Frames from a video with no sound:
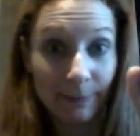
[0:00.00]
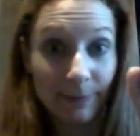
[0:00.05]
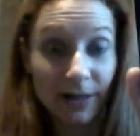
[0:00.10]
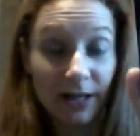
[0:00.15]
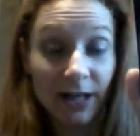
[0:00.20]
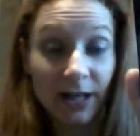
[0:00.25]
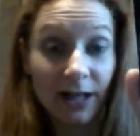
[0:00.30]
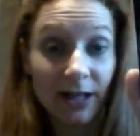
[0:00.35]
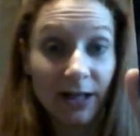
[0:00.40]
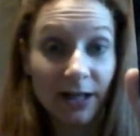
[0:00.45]

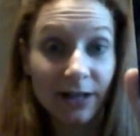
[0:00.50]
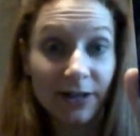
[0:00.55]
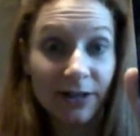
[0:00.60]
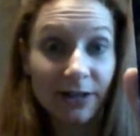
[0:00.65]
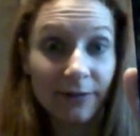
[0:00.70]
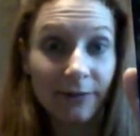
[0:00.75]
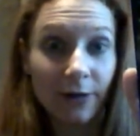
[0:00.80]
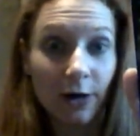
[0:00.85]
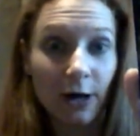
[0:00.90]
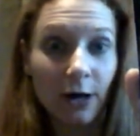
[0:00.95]
Because
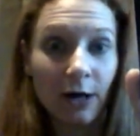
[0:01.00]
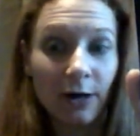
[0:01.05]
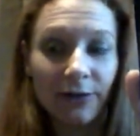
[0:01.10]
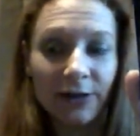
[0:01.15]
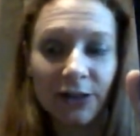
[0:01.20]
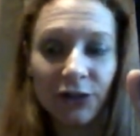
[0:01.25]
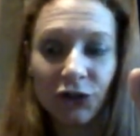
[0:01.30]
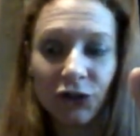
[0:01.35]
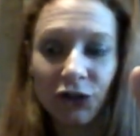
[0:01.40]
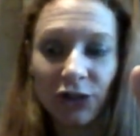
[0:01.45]
of all
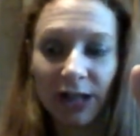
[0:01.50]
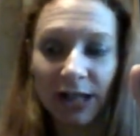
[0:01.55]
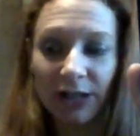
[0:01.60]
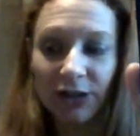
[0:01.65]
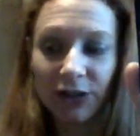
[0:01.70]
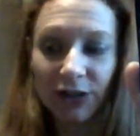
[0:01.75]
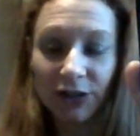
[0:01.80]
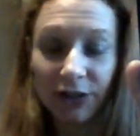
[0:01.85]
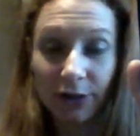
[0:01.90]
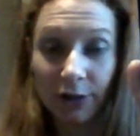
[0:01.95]
these
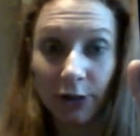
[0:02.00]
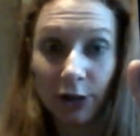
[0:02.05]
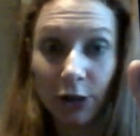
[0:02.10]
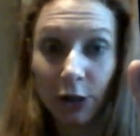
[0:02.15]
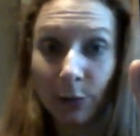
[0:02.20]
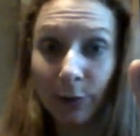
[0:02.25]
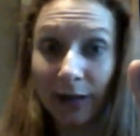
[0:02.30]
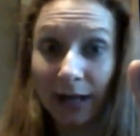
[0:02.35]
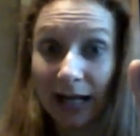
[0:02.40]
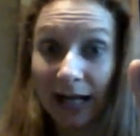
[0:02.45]
changes that are
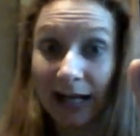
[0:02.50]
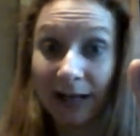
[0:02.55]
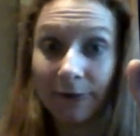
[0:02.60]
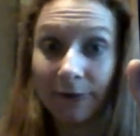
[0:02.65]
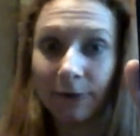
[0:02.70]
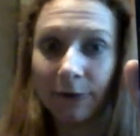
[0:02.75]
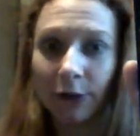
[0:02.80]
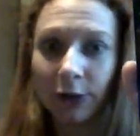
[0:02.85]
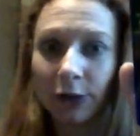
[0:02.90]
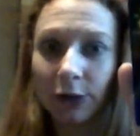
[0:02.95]
going on
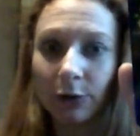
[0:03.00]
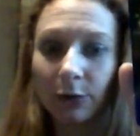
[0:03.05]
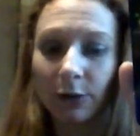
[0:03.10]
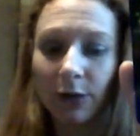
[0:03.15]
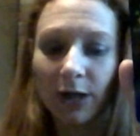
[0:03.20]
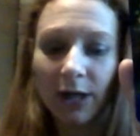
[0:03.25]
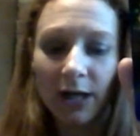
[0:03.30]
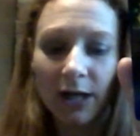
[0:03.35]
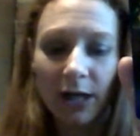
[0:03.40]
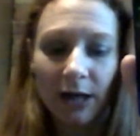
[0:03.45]
for you,
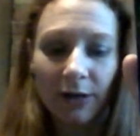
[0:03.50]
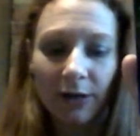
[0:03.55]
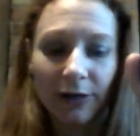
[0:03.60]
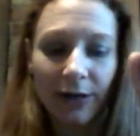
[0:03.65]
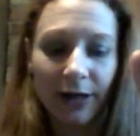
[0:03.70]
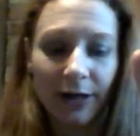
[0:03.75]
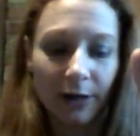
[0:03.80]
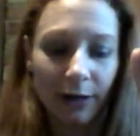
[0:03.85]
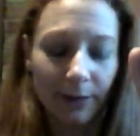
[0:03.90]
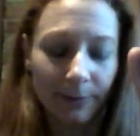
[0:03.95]

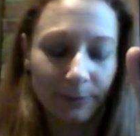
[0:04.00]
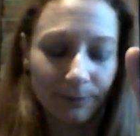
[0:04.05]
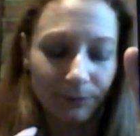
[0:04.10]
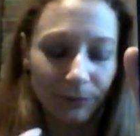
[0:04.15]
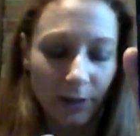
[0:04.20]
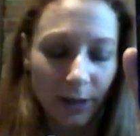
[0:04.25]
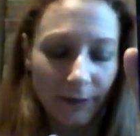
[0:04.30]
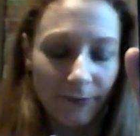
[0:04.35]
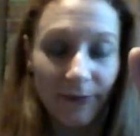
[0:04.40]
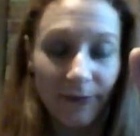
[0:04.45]
that are
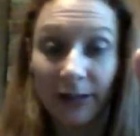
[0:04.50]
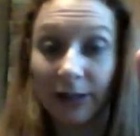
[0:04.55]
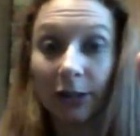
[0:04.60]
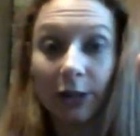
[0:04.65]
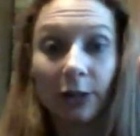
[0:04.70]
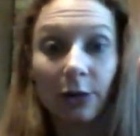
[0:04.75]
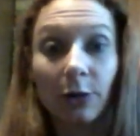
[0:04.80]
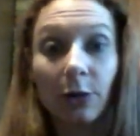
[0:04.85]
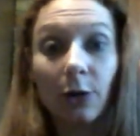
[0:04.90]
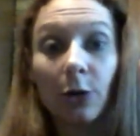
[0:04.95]

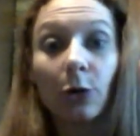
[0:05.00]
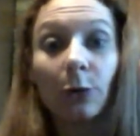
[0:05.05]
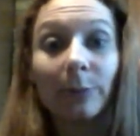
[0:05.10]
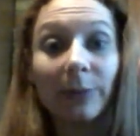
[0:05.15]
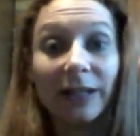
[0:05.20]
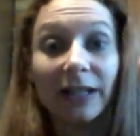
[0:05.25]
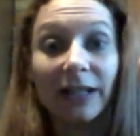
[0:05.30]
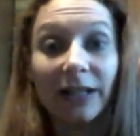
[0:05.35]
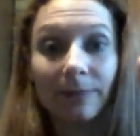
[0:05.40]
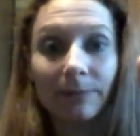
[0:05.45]
affecting your whole
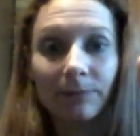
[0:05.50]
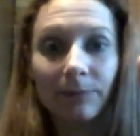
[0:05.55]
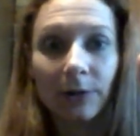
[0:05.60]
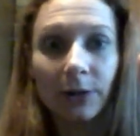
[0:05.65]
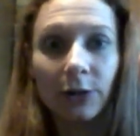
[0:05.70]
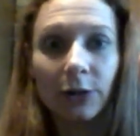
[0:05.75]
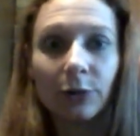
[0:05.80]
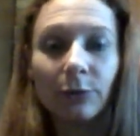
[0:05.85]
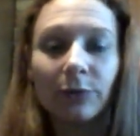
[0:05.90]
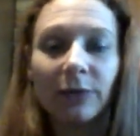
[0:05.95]
being,
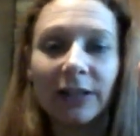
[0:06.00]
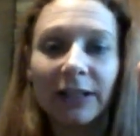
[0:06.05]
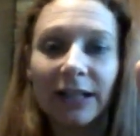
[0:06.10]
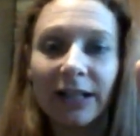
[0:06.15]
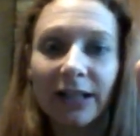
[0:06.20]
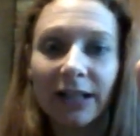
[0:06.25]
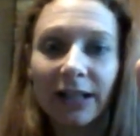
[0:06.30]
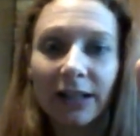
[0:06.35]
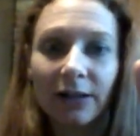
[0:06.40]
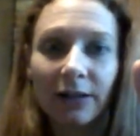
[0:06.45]
you
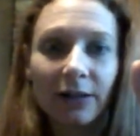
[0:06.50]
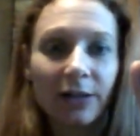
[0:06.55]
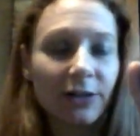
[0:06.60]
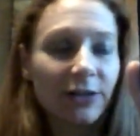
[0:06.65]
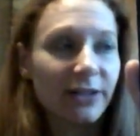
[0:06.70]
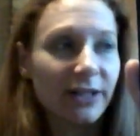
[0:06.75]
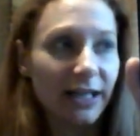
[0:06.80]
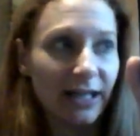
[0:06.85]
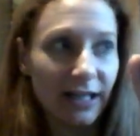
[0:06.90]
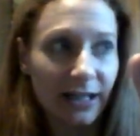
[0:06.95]
need it,
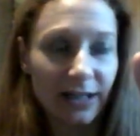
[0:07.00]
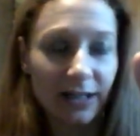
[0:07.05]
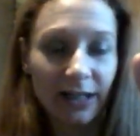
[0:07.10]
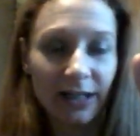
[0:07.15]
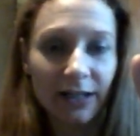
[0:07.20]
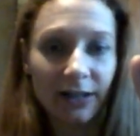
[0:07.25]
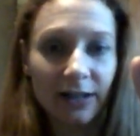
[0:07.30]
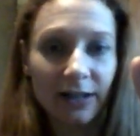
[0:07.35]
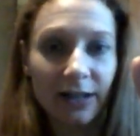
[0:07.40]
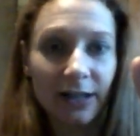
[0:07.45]
take
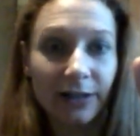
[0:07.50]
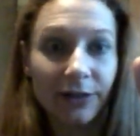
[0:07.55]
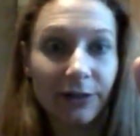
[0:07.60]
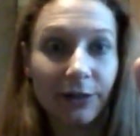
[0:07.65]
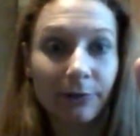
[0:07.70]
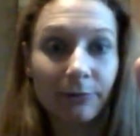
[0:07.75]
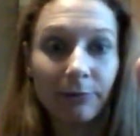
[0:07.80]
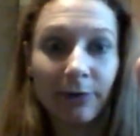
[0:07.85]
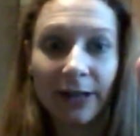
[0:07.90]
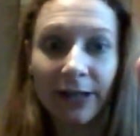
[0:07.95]
it, it is
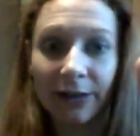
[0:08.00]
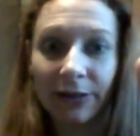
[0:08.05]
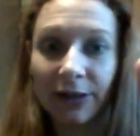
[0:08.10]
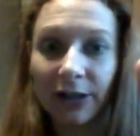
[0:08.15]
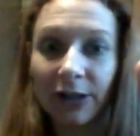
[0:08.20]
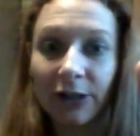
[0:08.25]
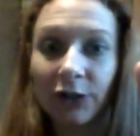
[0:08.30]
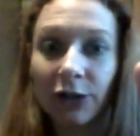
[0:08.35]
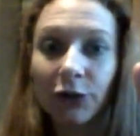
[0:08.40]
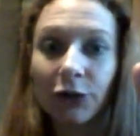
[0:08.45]
the right
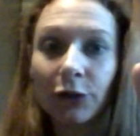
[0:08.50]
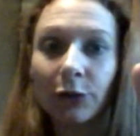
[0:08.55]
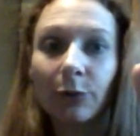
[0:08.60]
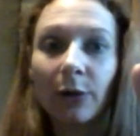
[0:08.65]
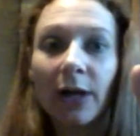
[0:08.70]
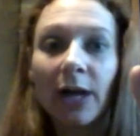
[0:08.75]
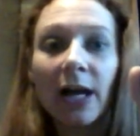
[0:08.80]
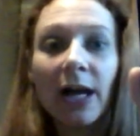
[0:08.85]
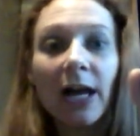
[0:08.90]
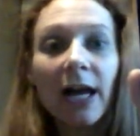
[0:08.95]
thing to do
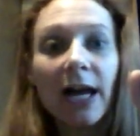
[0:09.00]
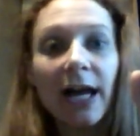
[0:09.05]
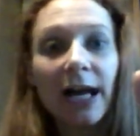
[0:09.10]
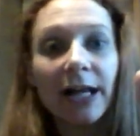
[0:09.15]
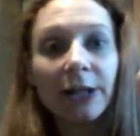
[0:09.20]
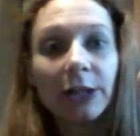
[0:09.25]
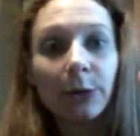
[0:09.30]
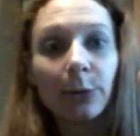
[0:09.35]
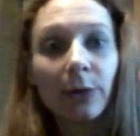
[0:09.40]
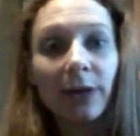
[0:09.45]

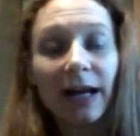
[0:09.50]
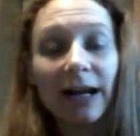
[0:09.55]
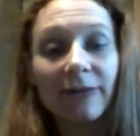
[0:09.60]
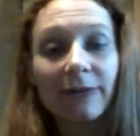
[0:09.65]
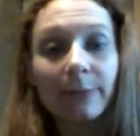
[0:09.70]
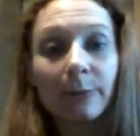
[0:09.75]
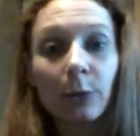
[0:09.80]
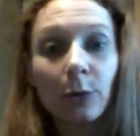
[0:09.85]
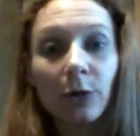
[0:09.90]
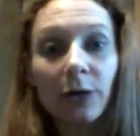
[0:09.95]
and you will have
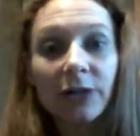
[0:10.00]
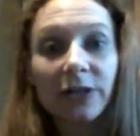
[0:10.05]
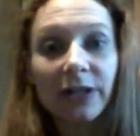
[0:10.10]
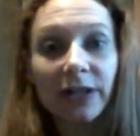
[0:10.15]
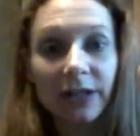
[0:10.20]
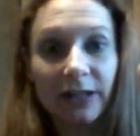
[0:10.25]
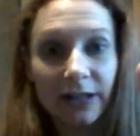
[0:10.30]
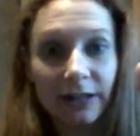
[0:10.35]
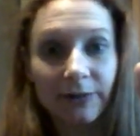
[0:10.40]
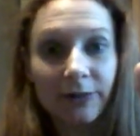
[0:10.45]
more
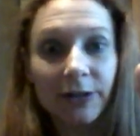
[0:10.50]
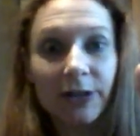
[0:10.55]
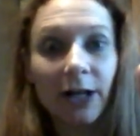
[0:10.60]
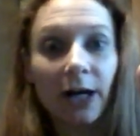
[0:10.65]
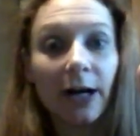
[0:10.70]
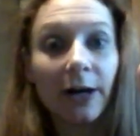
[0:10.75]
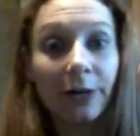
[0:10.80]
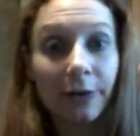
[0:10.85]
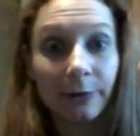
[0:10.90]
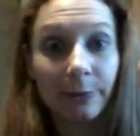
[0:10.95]
to give
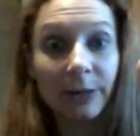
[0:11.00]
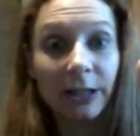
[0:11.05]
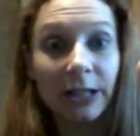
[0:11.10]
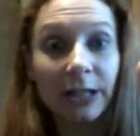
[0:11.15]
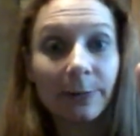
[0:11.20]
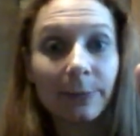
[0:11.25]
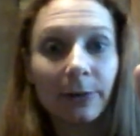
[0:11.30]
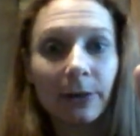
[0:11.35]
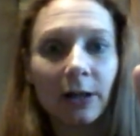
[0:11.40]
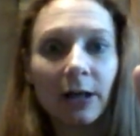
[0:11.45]
to other
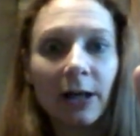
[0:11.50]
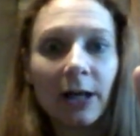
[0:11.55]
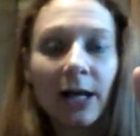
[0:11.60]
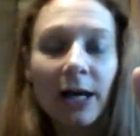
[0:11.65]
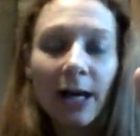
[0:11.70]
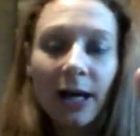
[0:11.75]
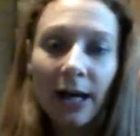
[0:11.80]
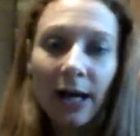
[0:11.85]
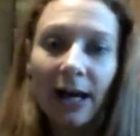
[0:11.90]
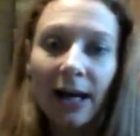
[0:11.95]
people
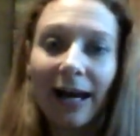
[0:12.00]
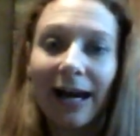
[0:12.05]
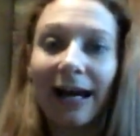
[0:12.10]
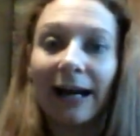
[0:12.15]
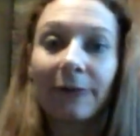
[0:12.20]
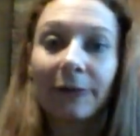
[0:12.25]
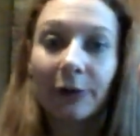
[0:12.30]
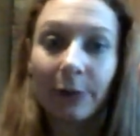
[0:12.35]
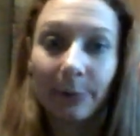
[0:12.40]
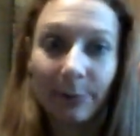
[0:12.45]

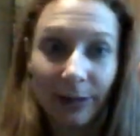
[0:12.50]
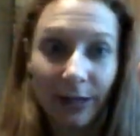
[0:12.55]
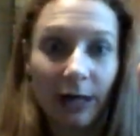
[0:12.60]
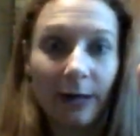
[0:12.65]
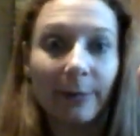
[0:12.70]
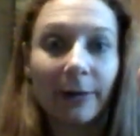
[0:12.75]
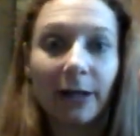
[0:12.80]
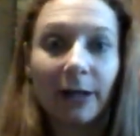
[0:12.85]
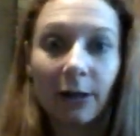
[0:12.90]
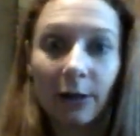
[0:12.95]
after
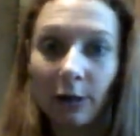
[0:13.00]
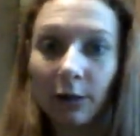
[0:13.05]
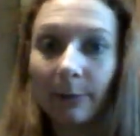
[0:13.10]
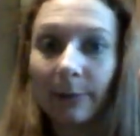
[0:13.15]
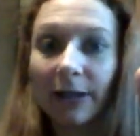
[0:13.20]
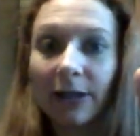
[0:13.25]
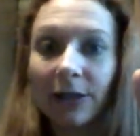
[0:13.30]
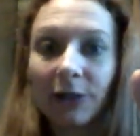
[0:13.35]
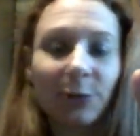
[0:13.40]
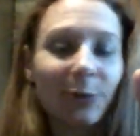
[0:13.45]
becoming a
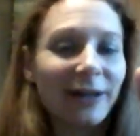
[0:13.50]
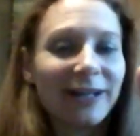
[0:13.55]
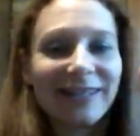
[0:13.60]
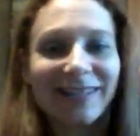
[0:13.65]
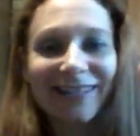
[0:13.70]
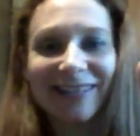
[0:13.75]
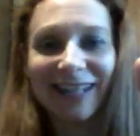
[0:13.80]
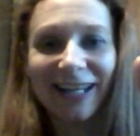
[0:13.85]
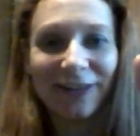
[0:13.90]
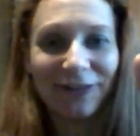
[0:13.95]
hermit,
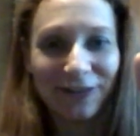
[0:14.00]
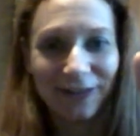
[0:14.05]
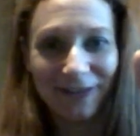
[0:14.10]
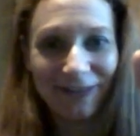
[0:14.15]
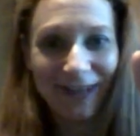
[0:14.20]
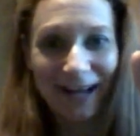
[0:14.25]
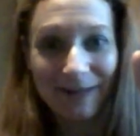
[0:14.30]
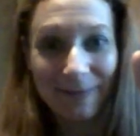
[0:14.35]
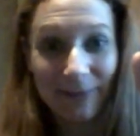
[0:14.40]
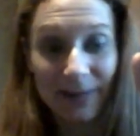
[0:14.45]
twice a day for
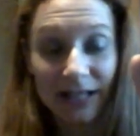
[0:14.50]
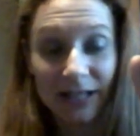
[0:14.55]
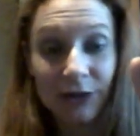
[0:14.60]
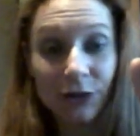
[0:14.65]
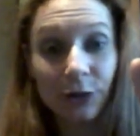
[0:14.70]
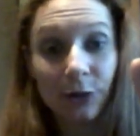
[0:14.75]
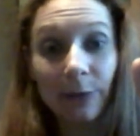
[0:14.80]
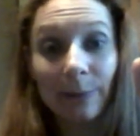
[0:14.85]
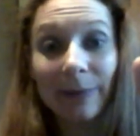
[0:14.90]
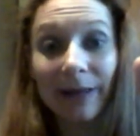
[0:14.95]
five
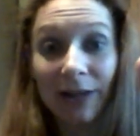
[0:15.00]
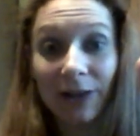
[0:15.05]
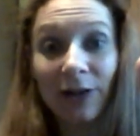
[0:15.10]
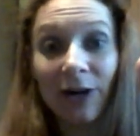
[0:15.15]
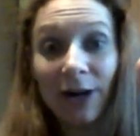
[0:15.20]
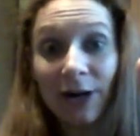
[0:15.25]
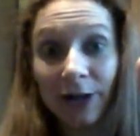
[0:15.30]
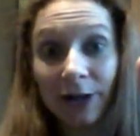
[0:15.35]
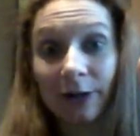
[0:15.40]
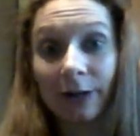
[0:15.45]
minutes or a bit
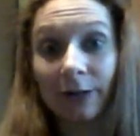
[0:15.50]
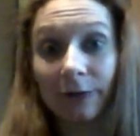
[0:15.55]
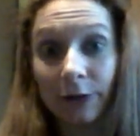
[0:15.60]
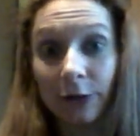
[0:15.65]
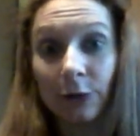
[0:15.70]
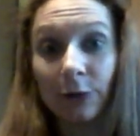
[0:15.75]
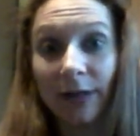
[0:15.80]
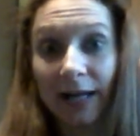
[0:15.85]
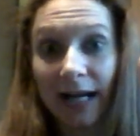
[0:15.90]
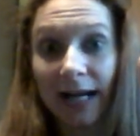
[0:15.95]
longer if
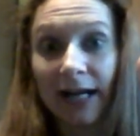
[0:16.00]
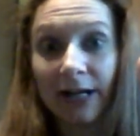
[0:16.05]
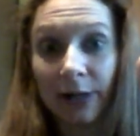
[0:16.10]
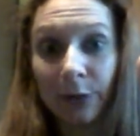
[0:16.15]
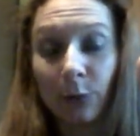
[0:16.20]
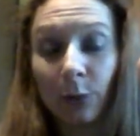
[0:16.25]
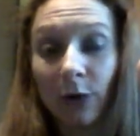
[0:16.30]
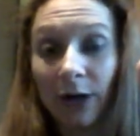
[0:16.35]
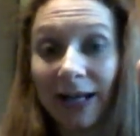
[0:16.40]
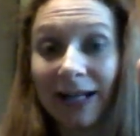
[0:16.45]
you can
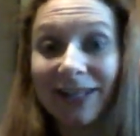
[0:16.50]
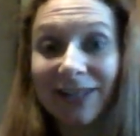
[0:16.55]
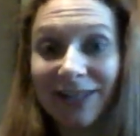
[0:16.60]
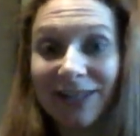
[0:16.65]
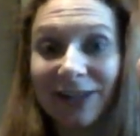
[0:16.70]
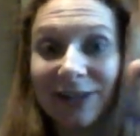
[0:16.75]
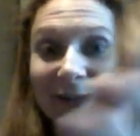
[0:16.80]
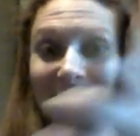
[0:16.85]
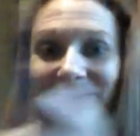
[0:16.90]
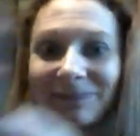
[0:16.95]
and want
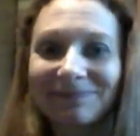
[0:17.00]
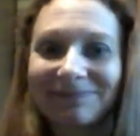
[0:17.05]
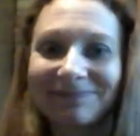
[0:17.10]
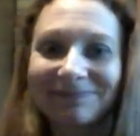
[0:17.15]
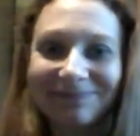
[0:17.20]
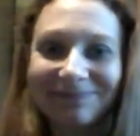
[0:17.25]
to.